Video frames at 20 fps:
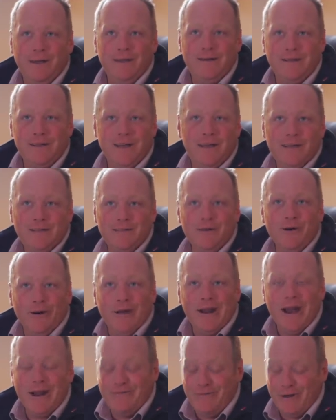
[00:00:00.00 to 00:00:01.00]
it, it's,
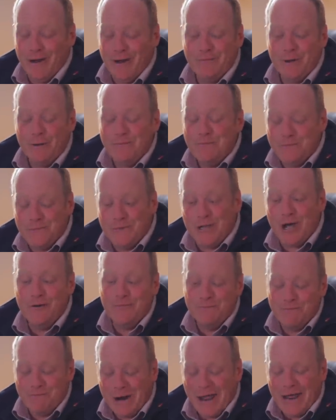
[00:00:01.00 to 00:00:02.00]
it's, not an advert,
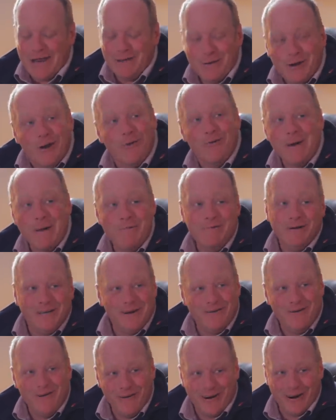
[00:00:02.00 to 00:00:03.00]
but don't blame
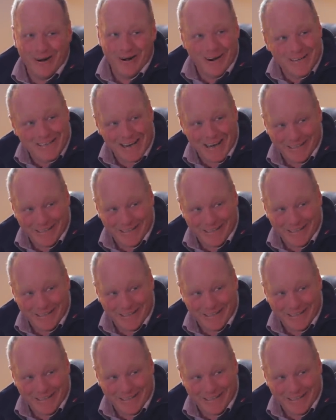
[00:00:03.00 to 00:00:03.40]
your membership